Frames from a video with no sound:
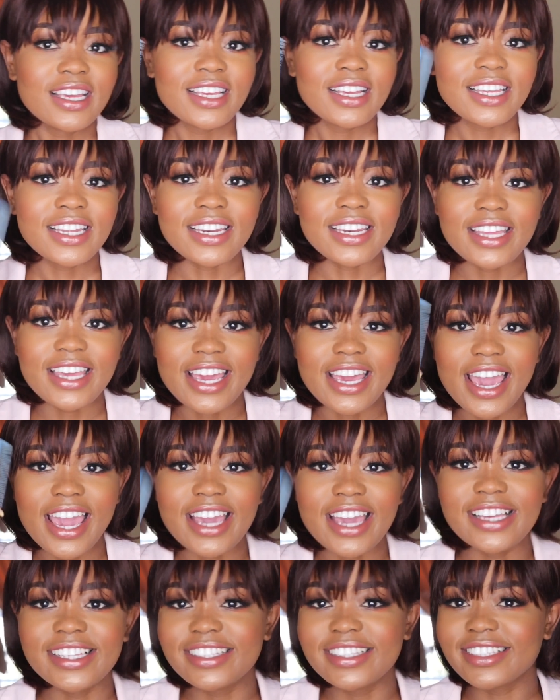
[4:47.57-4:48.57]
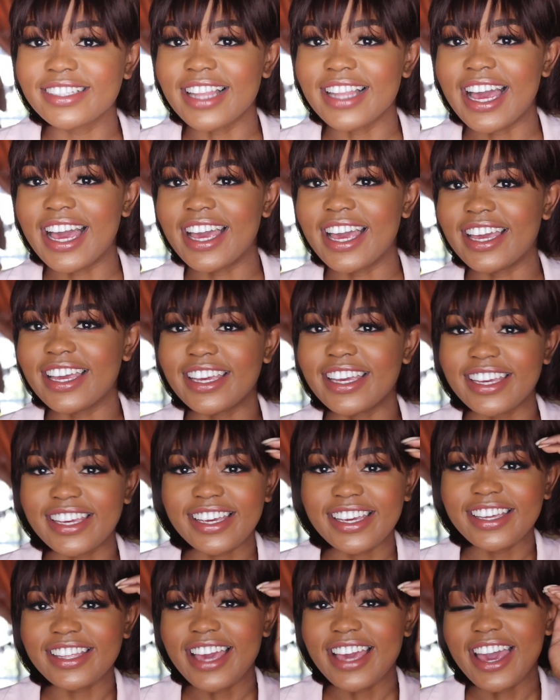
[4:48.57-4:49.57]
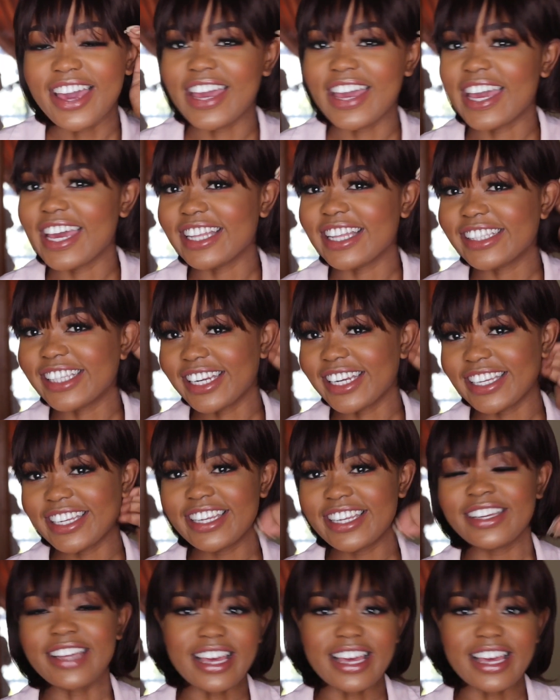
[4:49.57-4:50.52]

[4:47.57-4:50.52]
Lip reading: create like her three.